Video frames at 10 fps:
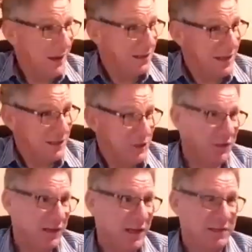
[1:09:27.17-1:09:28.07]
Bangladesh in
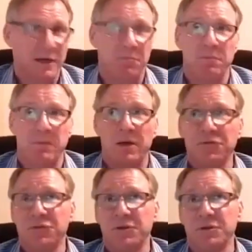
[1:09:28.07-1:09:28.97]
the last couple of
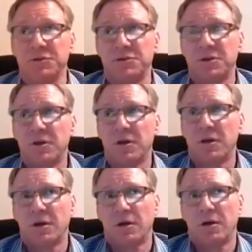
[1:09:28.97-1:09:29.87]
months is
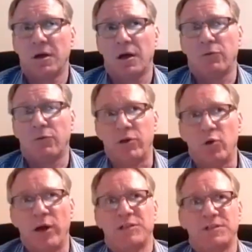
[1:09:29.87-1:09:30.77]

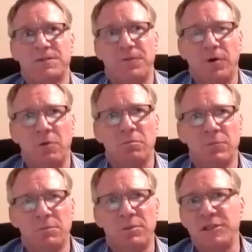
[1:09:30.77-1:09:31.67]
requests
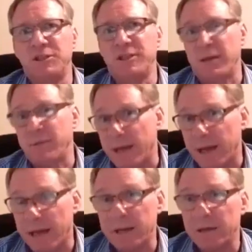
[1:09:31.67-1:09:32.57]
from the
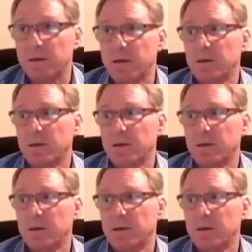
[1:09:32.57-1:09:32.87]
BGMEA